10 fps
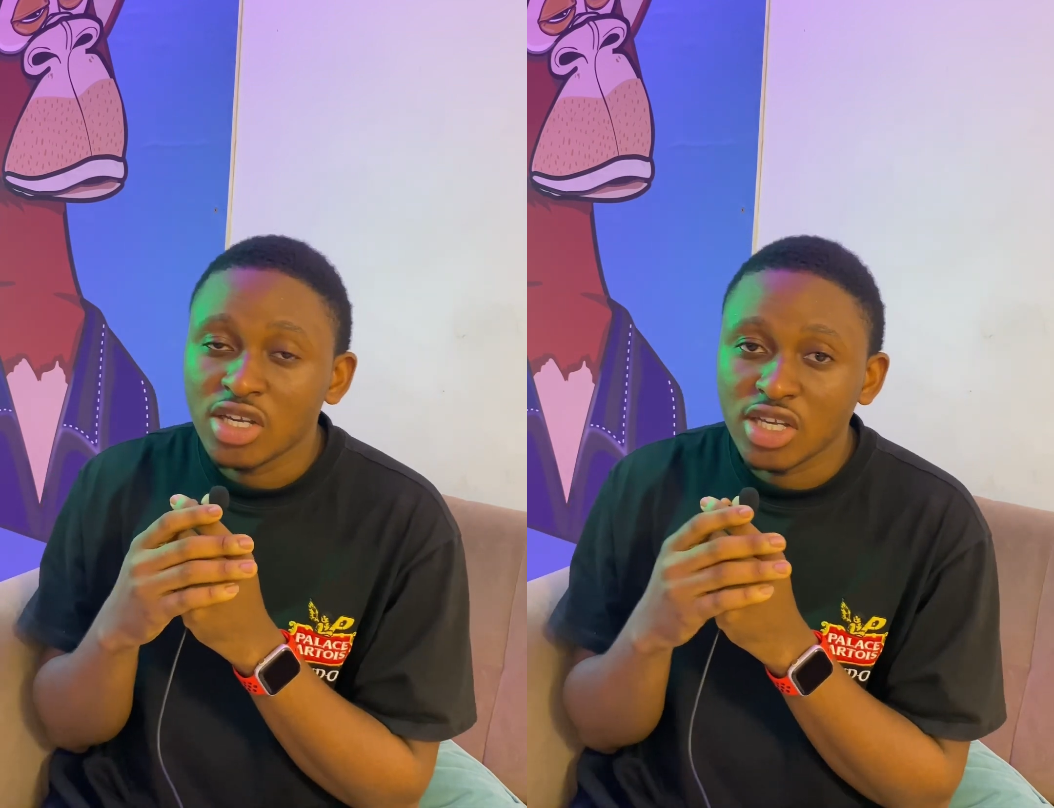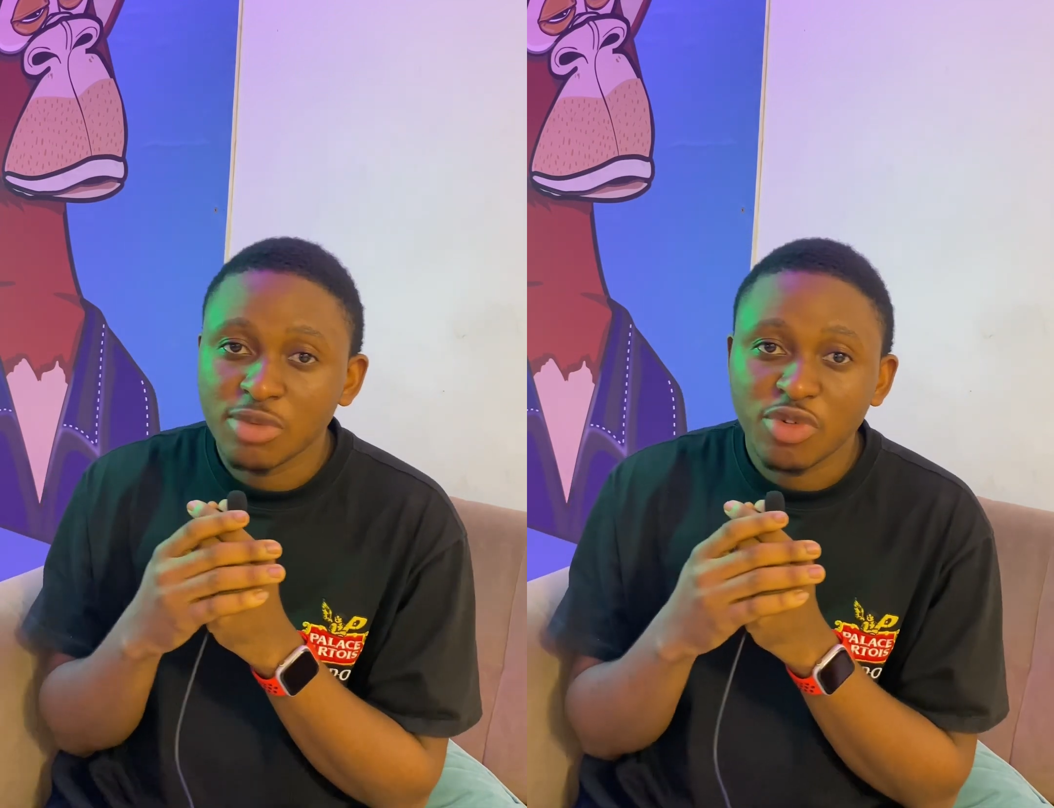
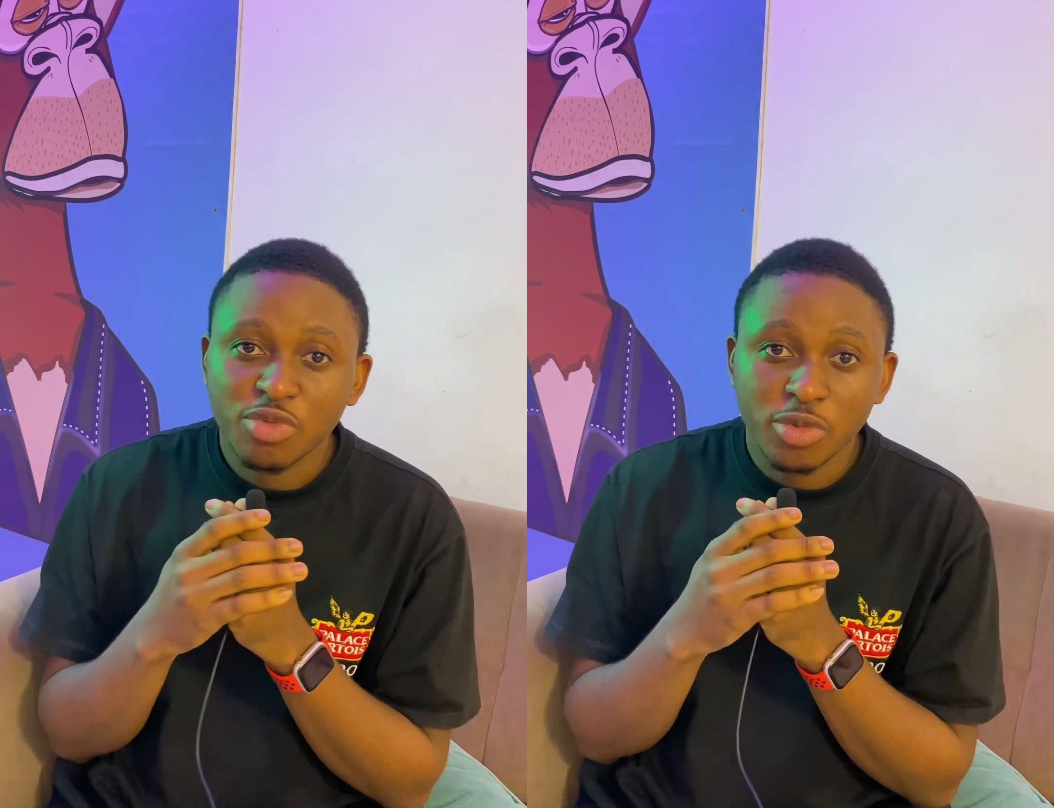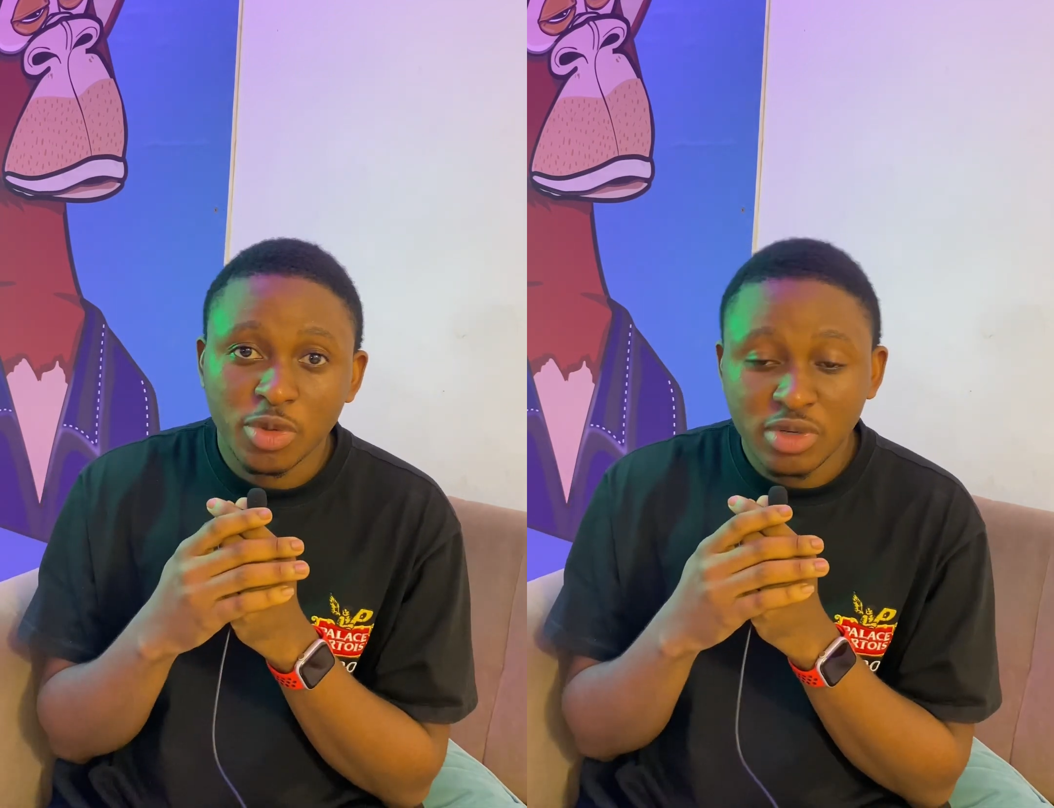game of
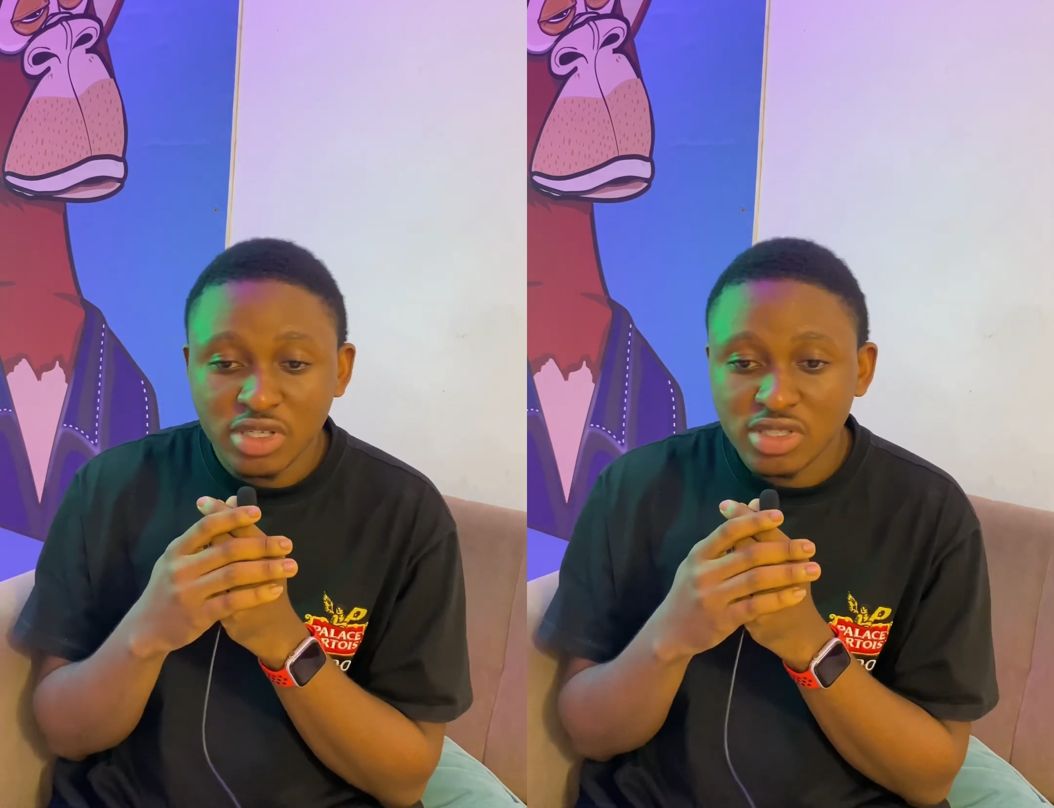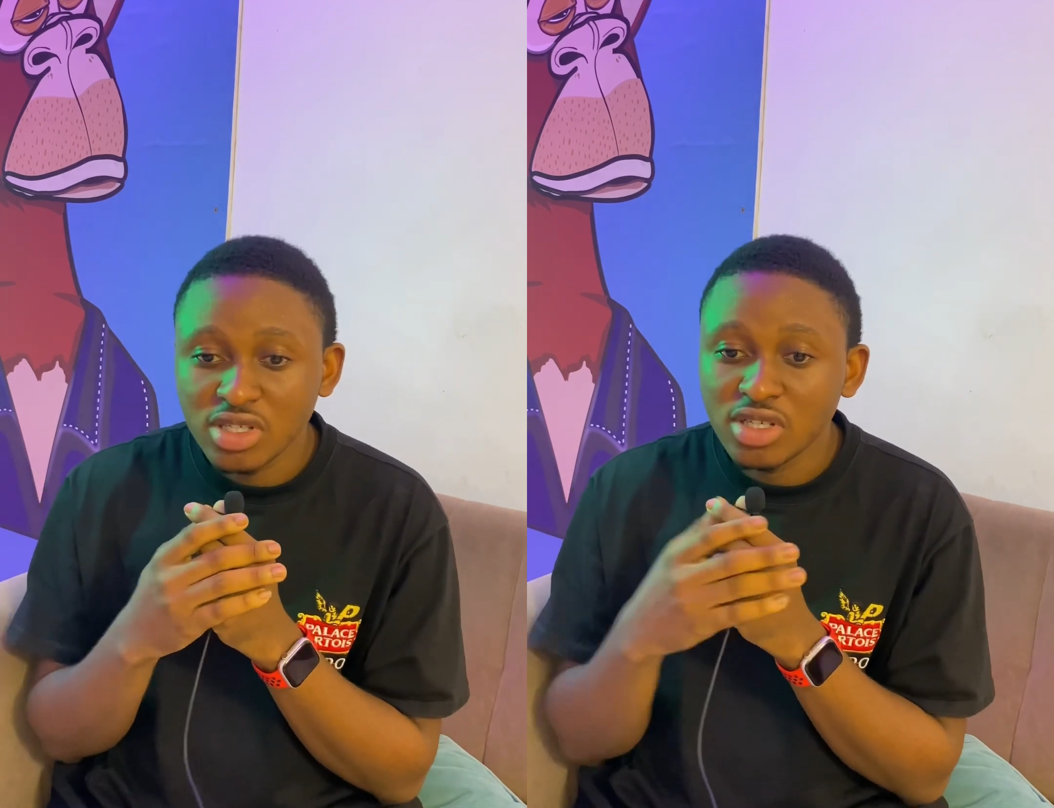
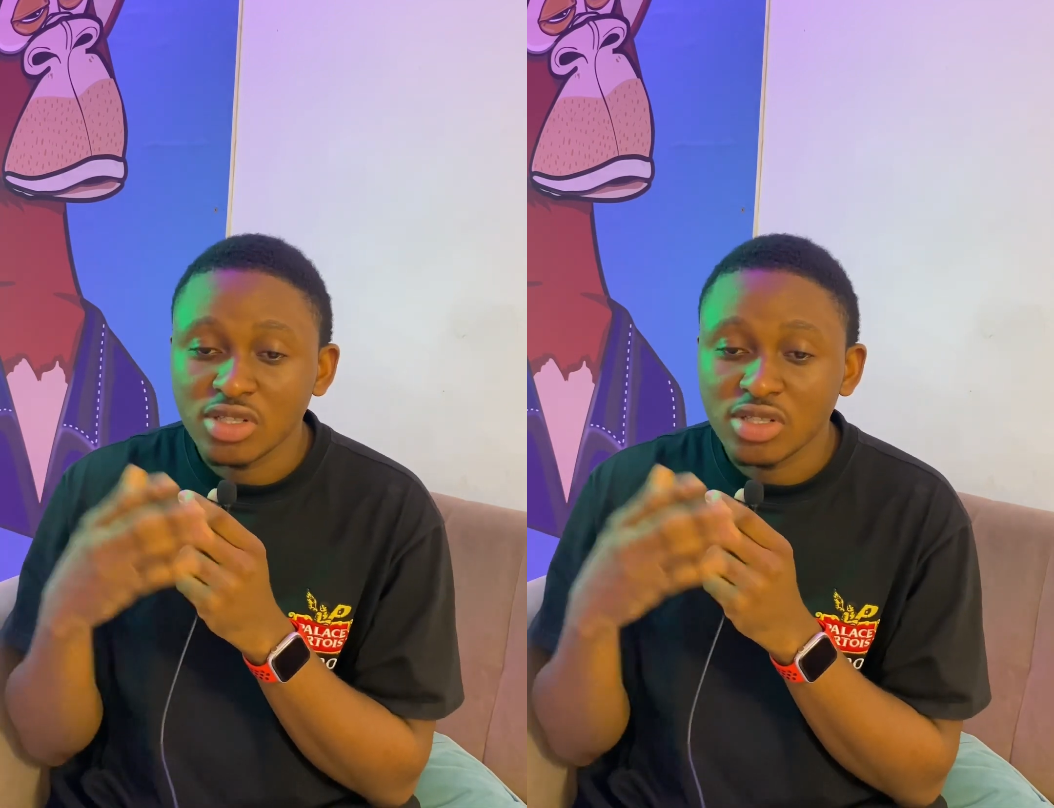probability.